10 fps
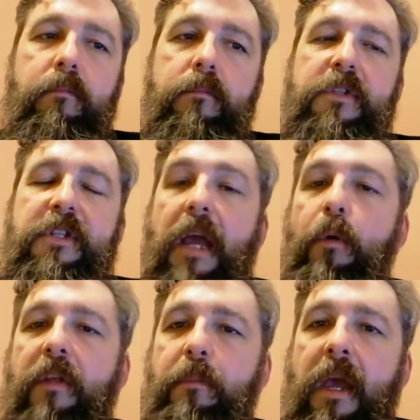stay
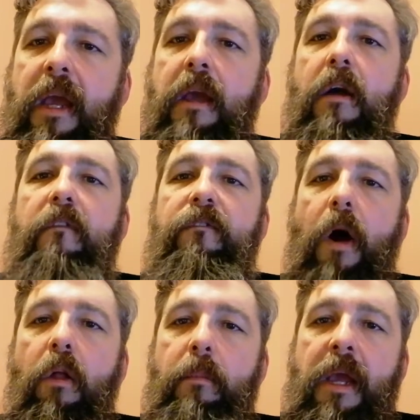with me.
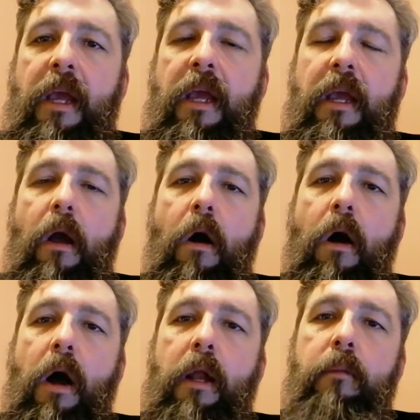Follow me
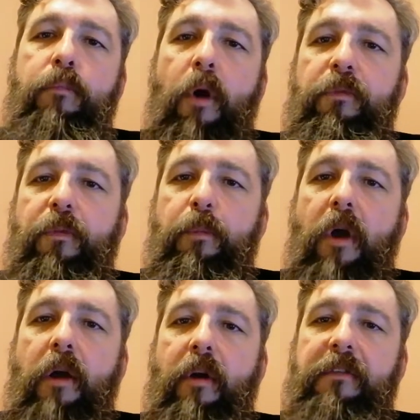on
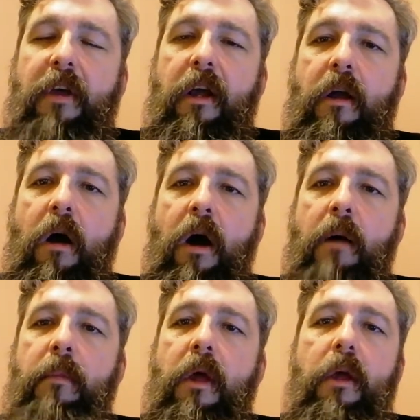
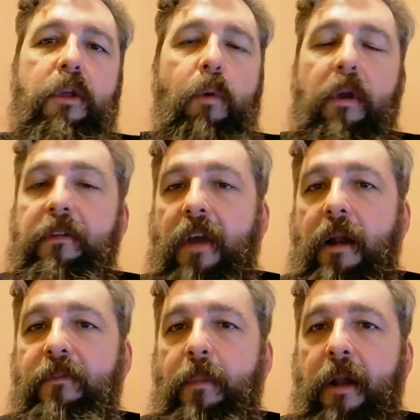probesforprogress.com. You want to sign
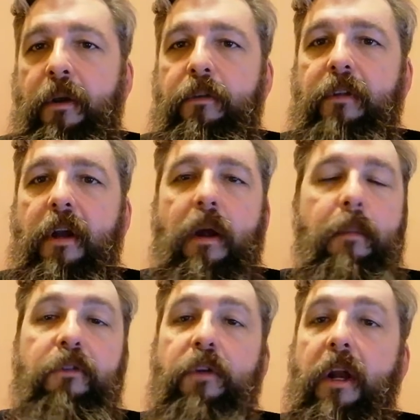up for my newsletter. I'm
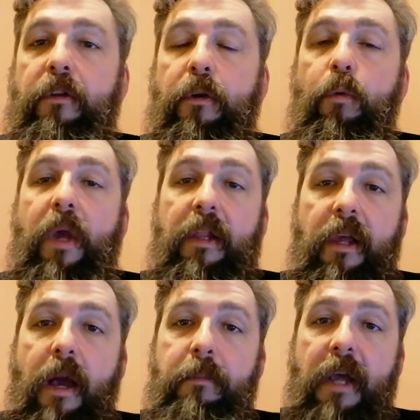going to try to do weekly
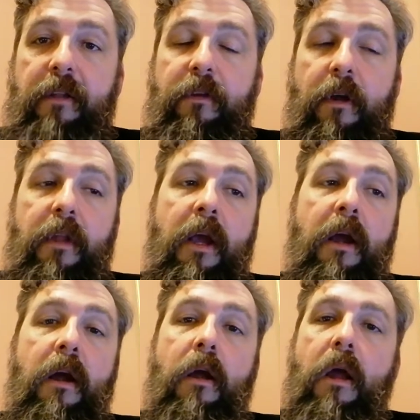updates on
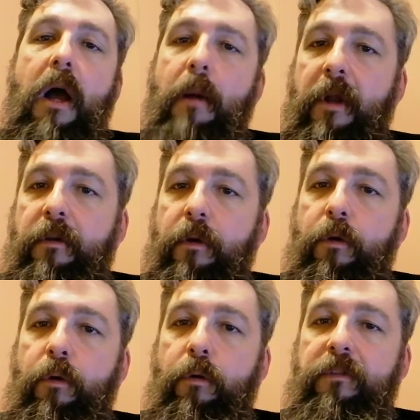there. I'm going to
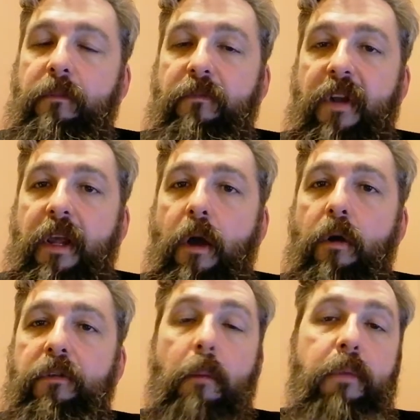do some
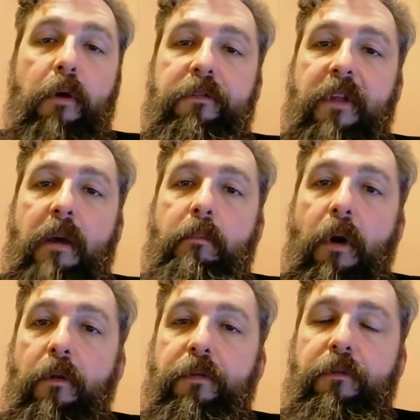videos. I'll post them
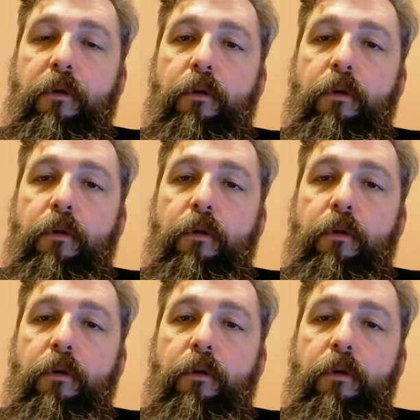both to